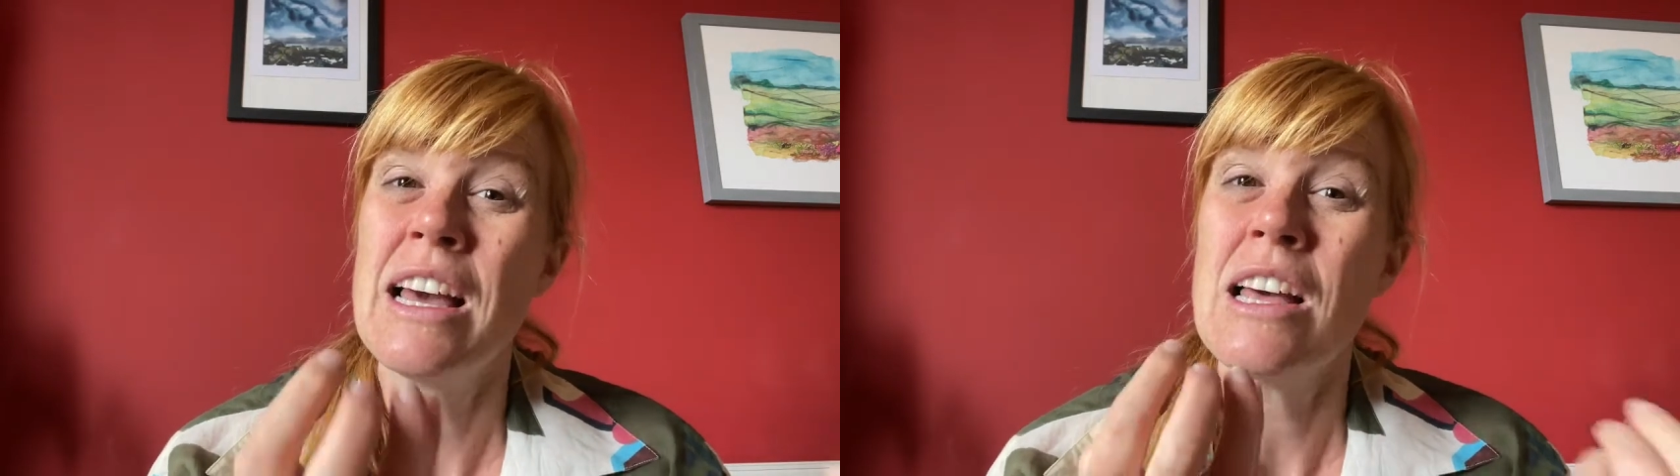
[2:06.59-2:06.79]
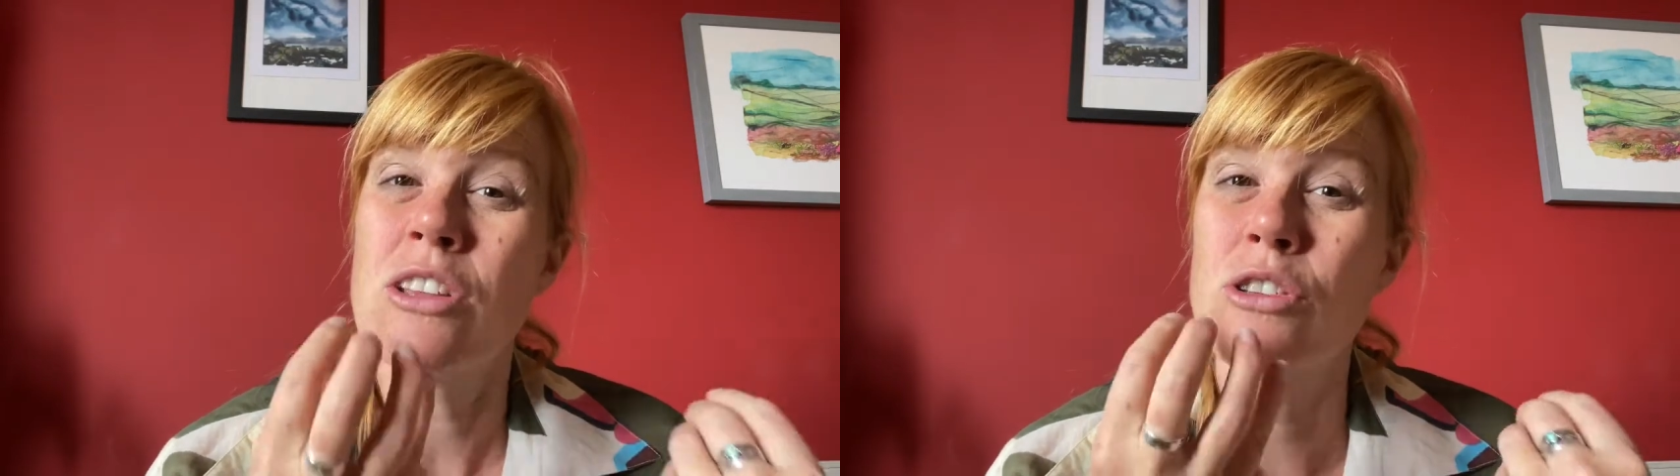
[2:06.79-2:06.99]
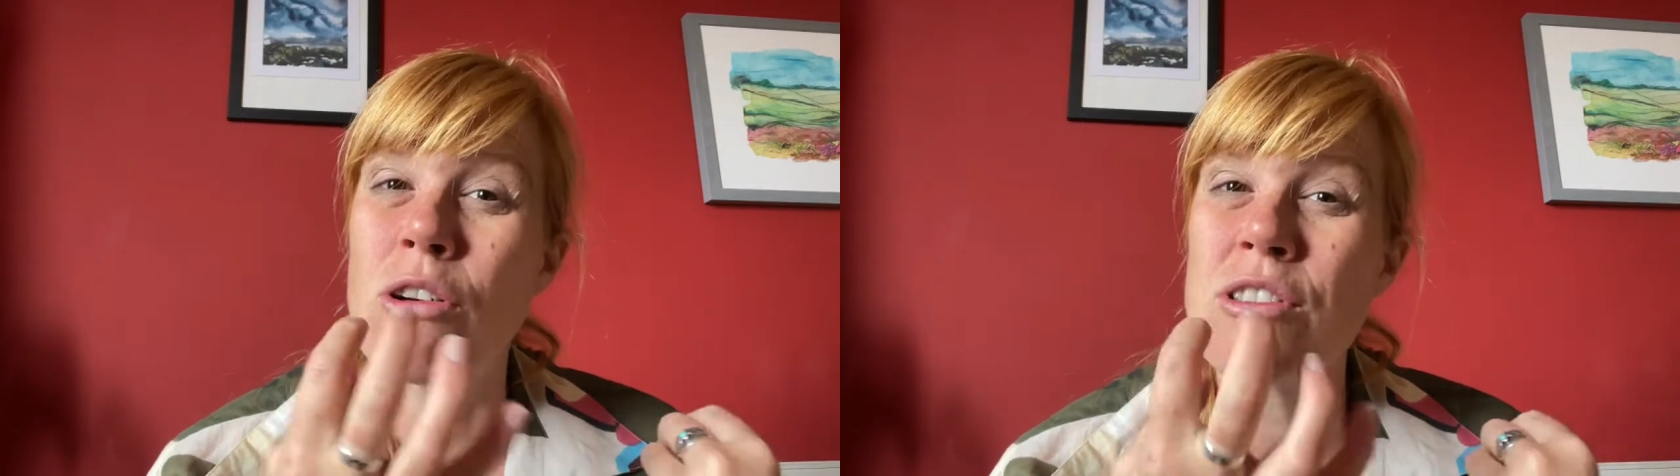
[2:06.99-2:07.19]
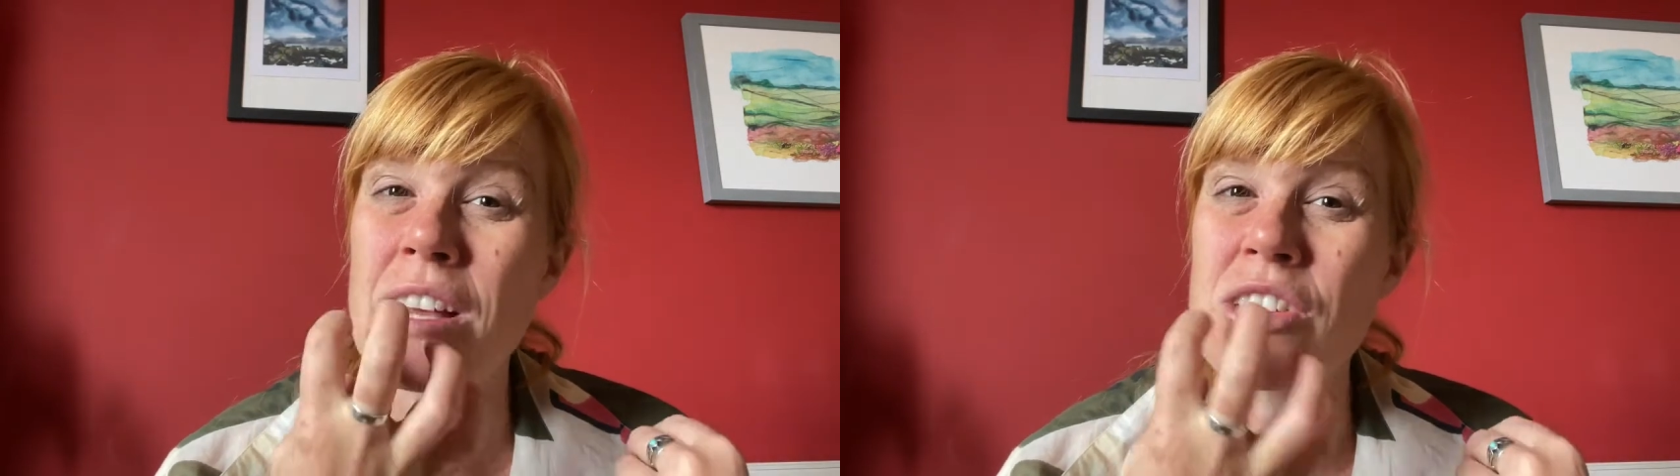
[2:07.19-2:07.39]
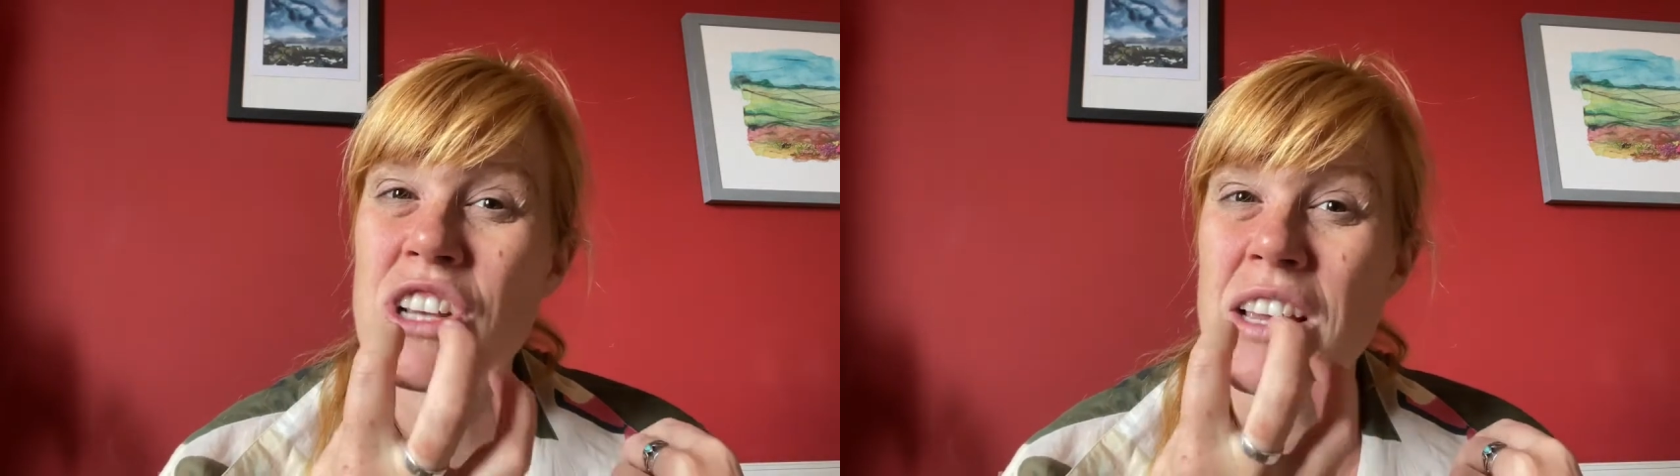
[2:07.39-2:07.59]
The dogs
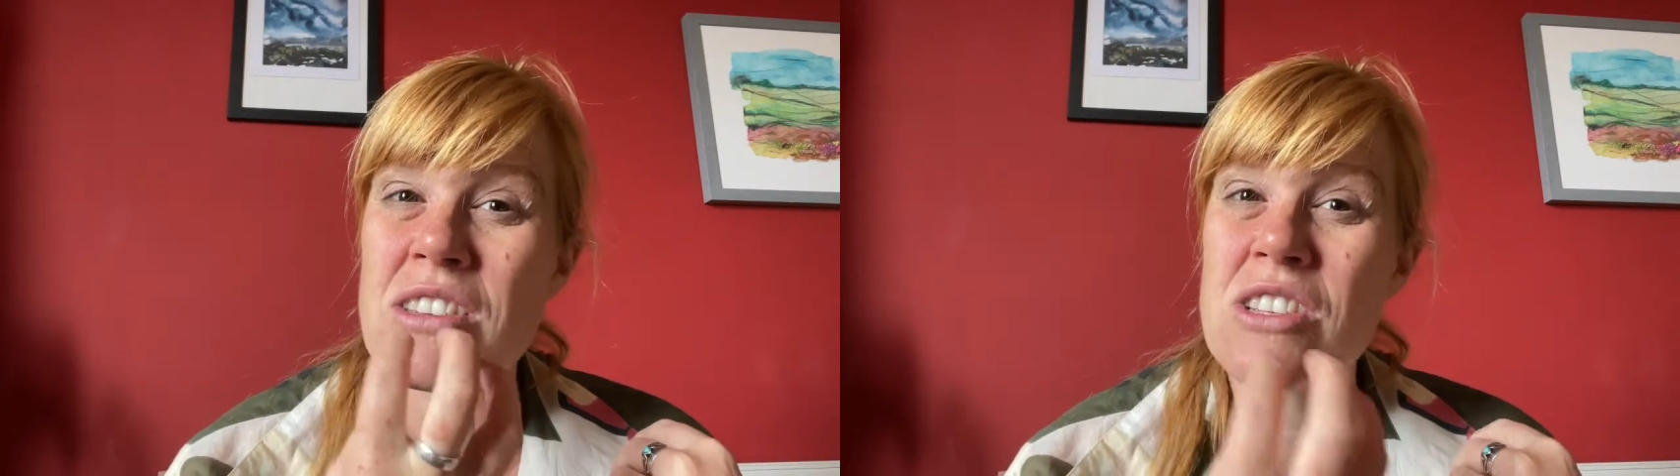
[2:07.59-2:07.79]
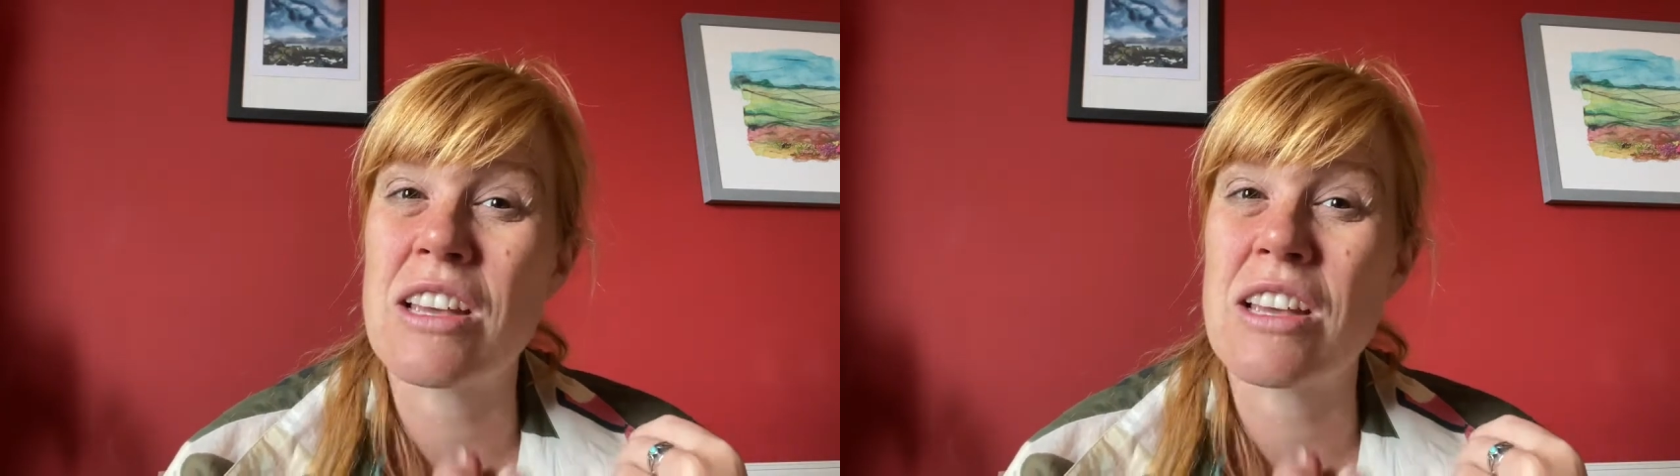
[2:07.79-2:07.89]
digest it